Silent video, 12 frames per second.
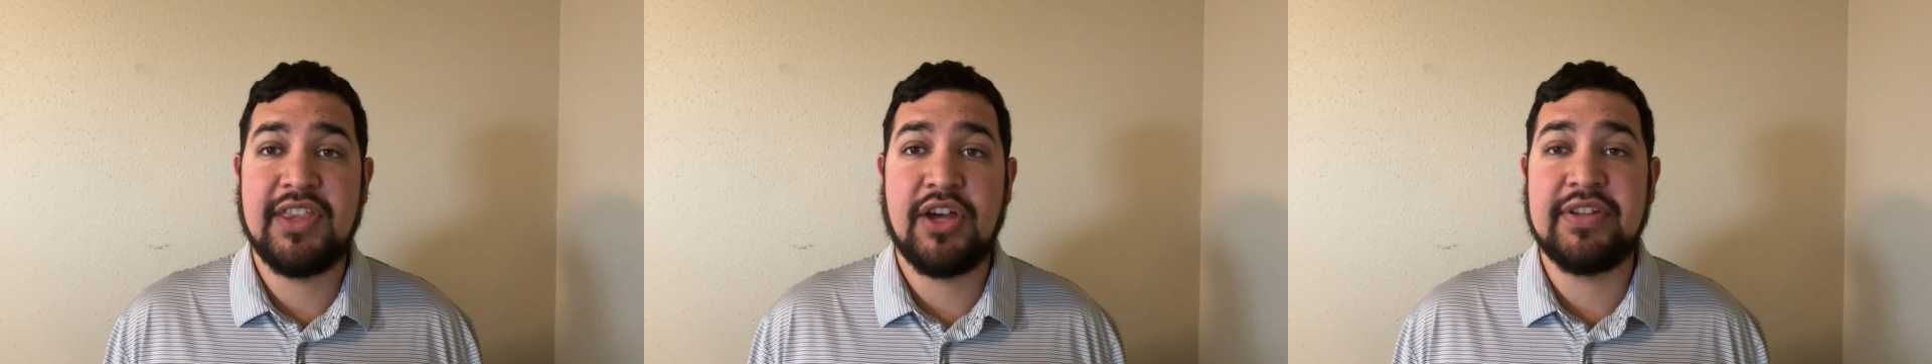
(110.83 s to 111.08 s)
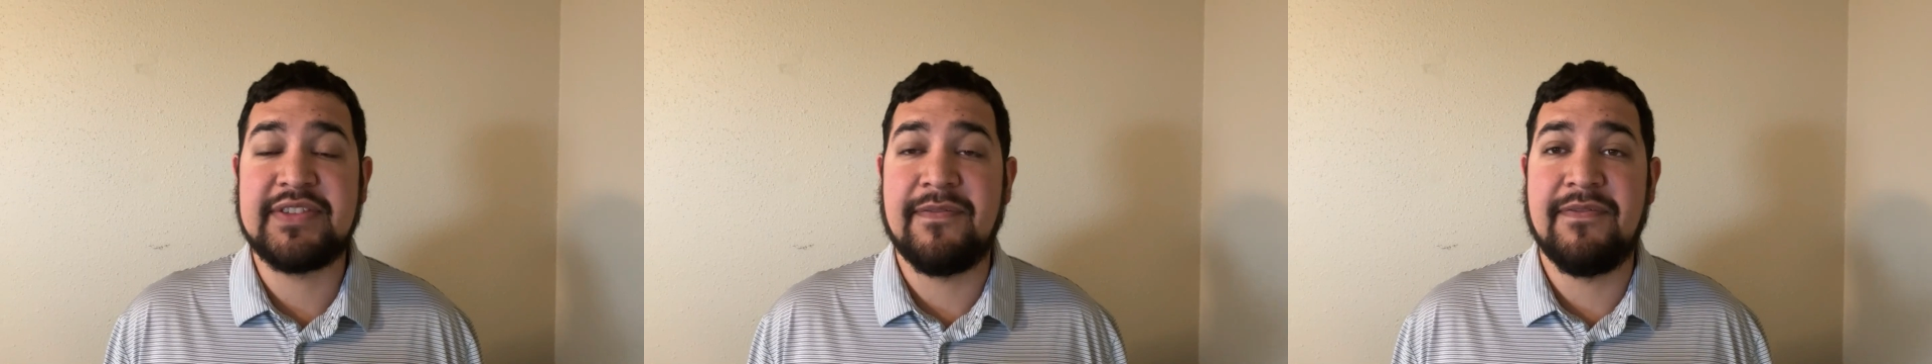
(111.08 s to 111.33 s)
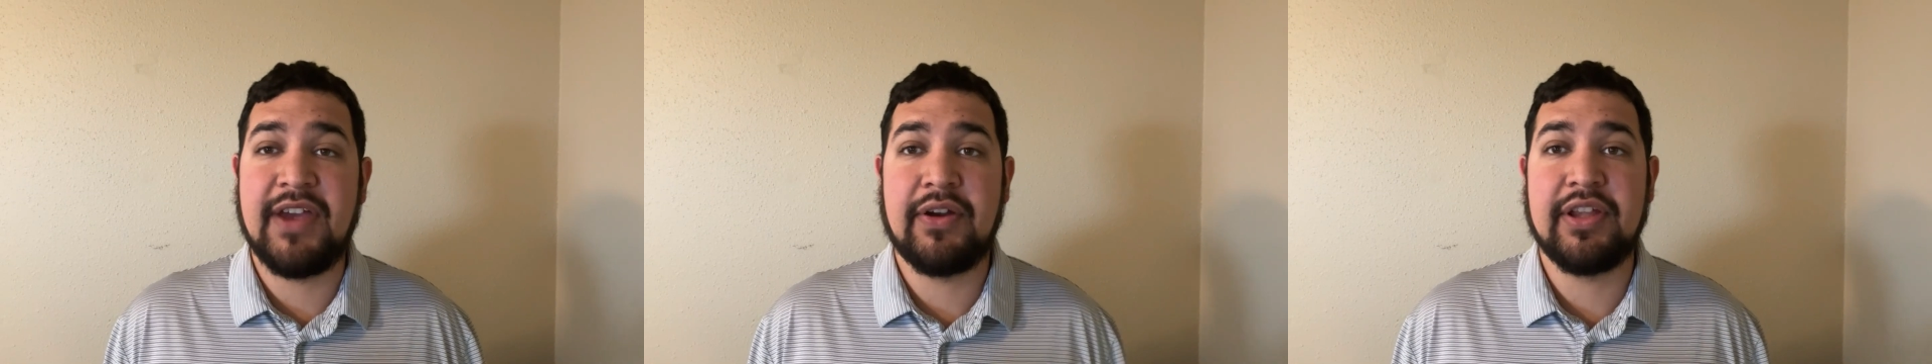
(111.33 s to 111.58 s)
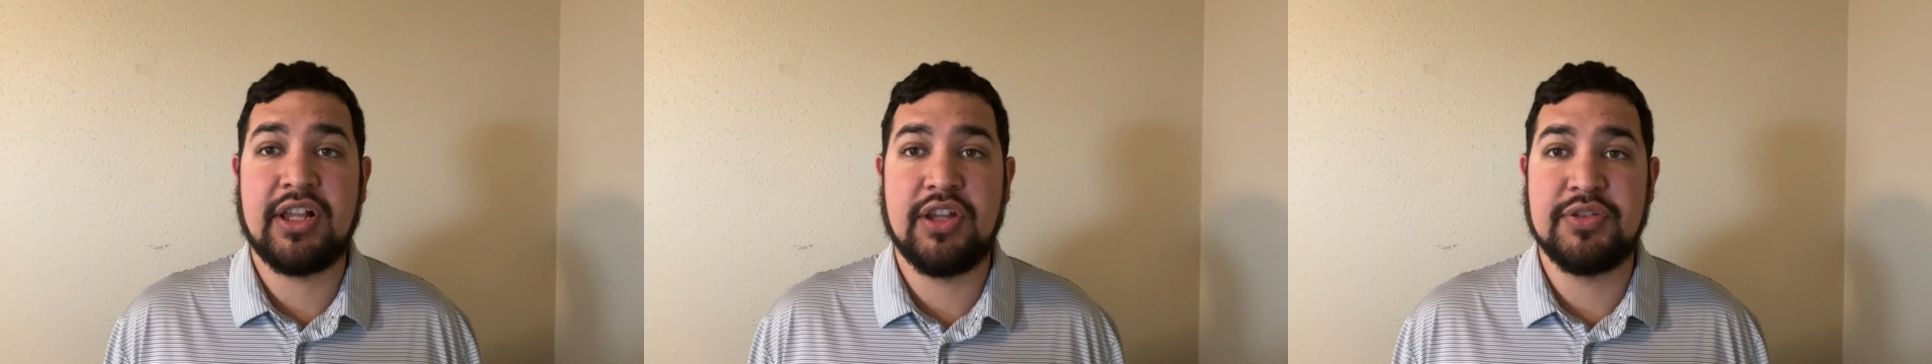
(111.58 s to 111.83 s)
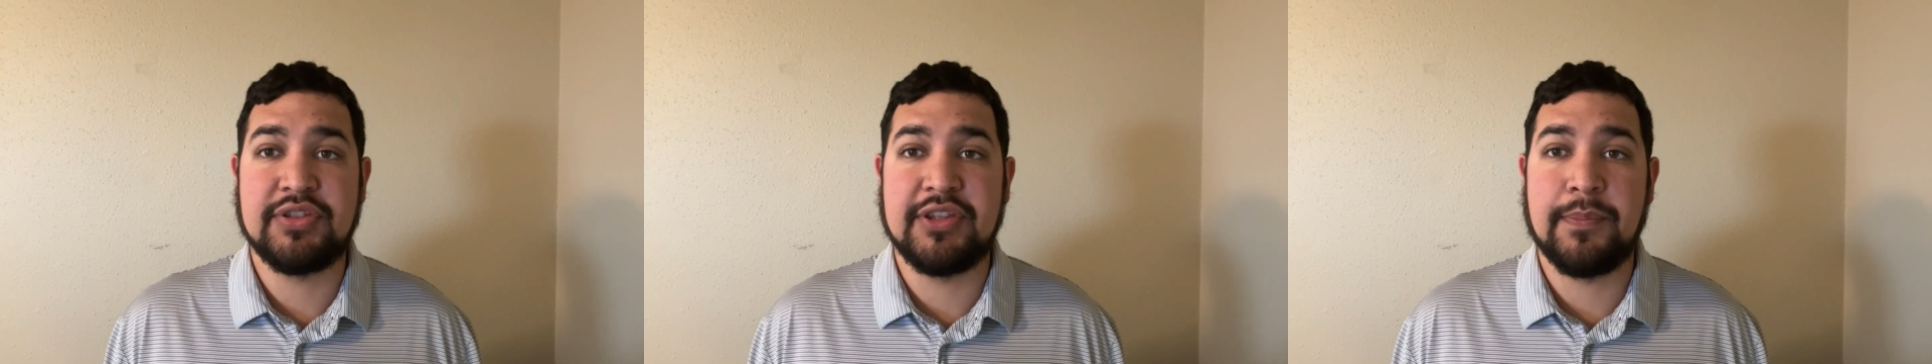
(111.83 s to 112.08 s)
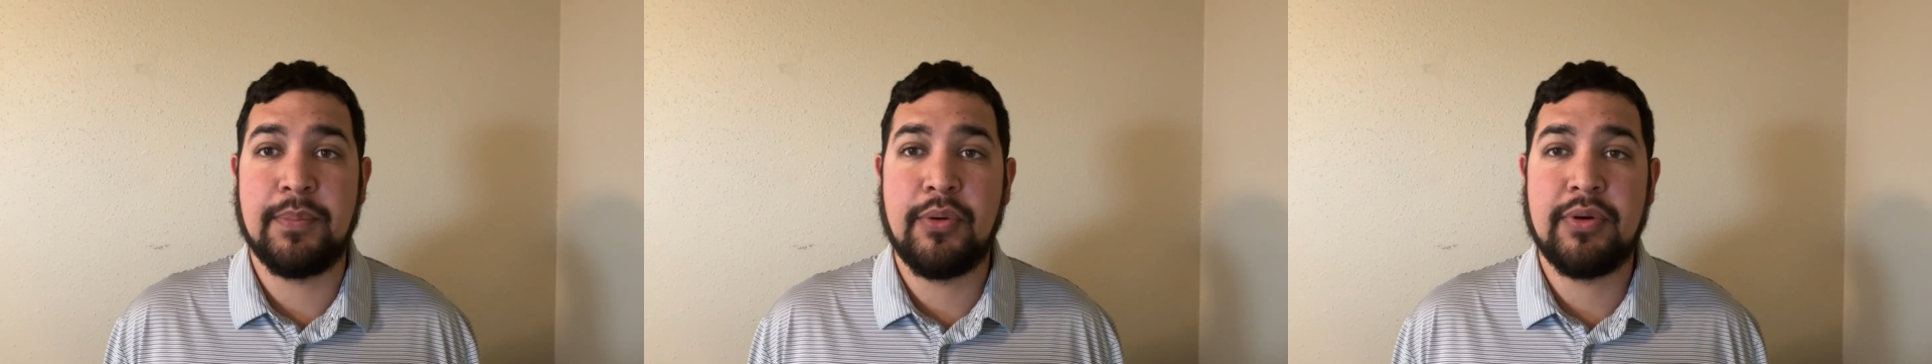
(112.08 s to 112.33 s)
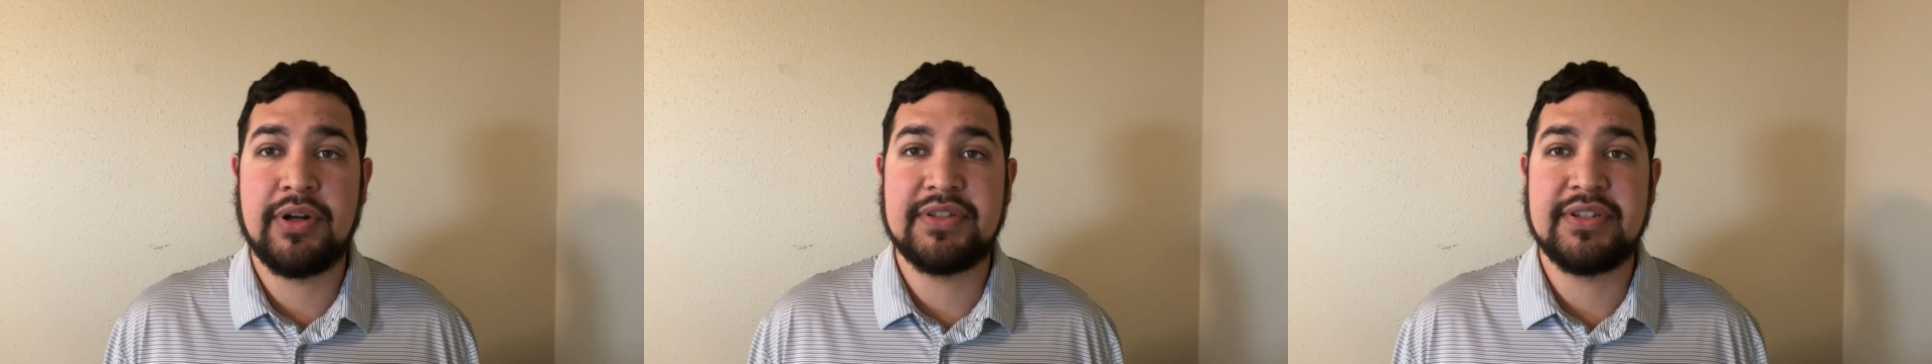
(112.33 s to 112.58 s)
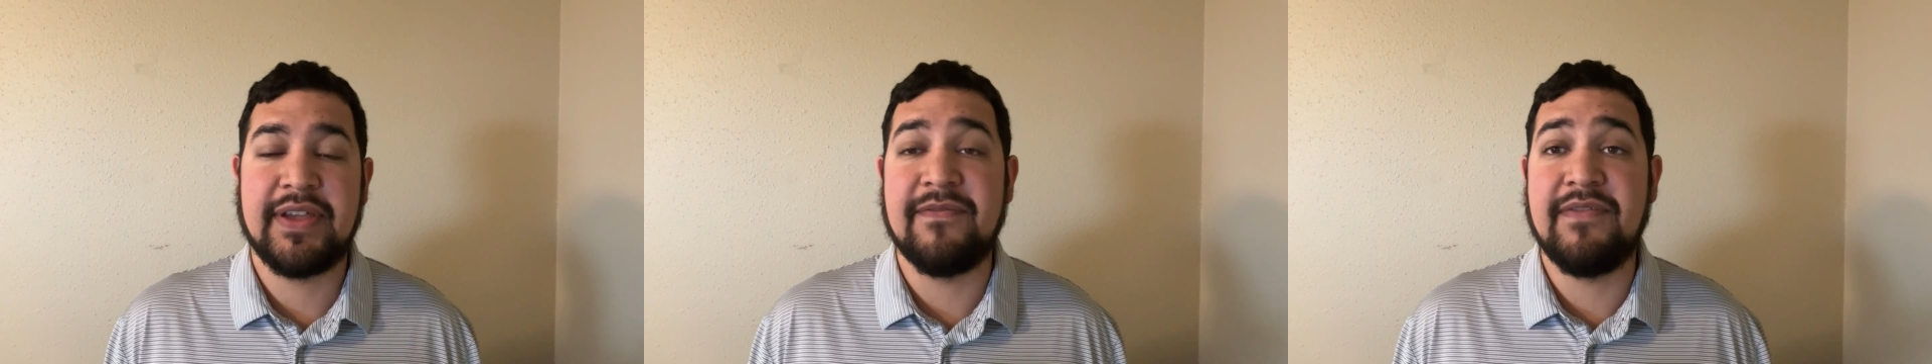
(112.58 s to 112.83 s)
though it's very close to the port,